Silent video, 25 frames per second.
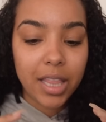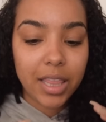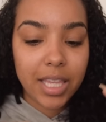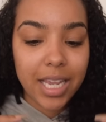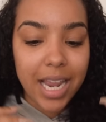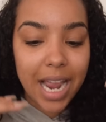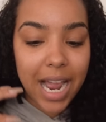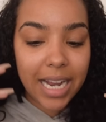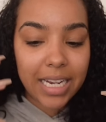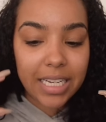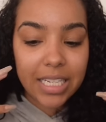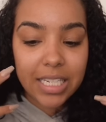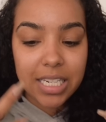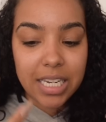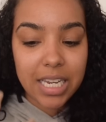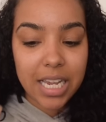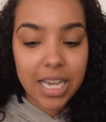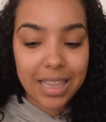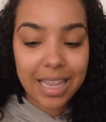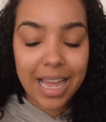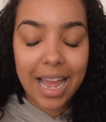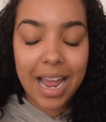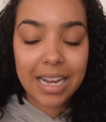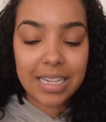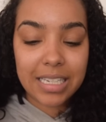the idea
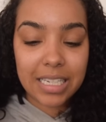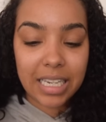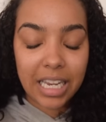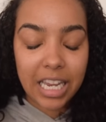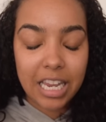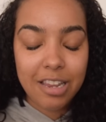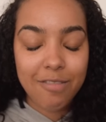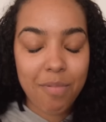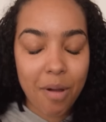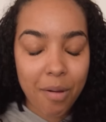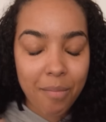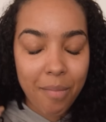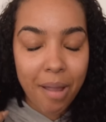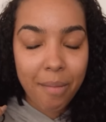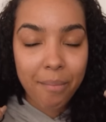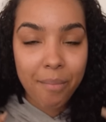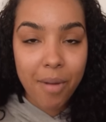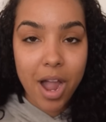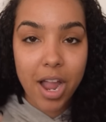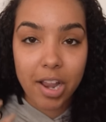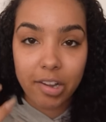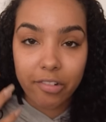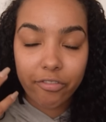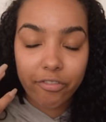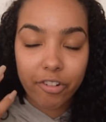that I had to keep on my
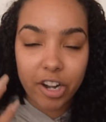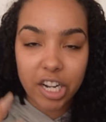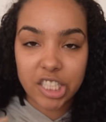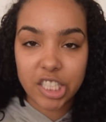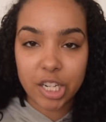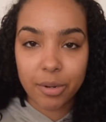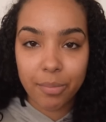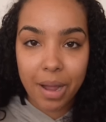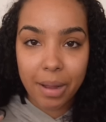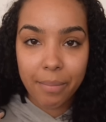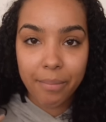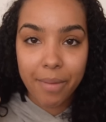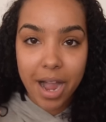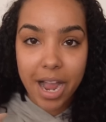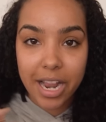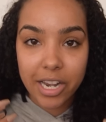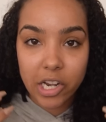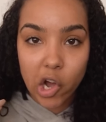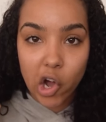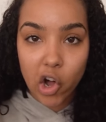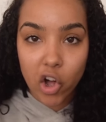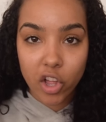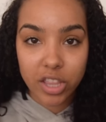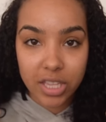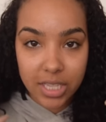mind, fresh on my
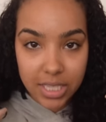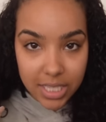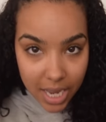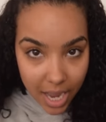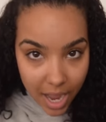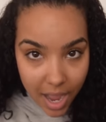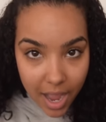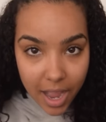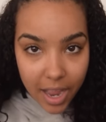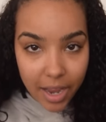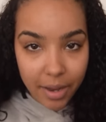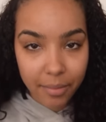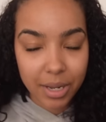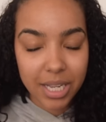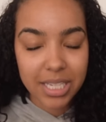mind all the time.